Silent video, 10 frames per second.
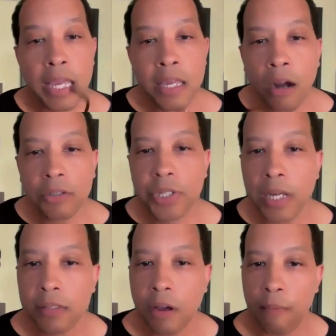
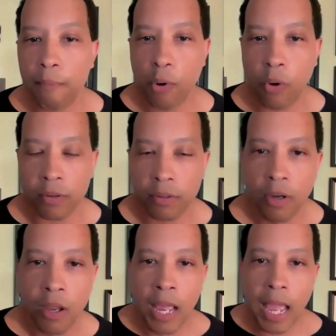ERGs are important
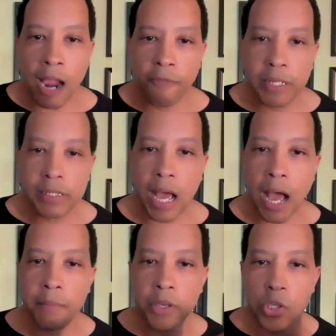every
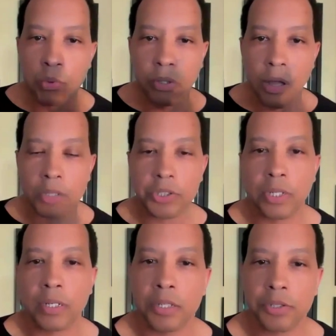time you launch
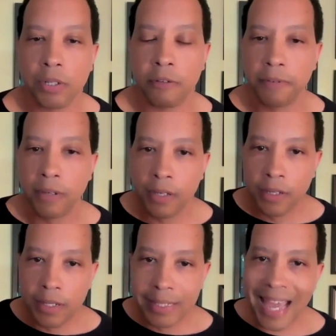an initiative
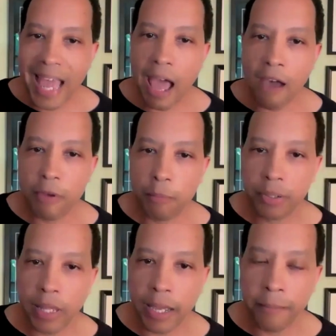to have in
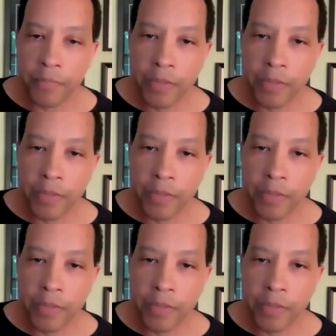play.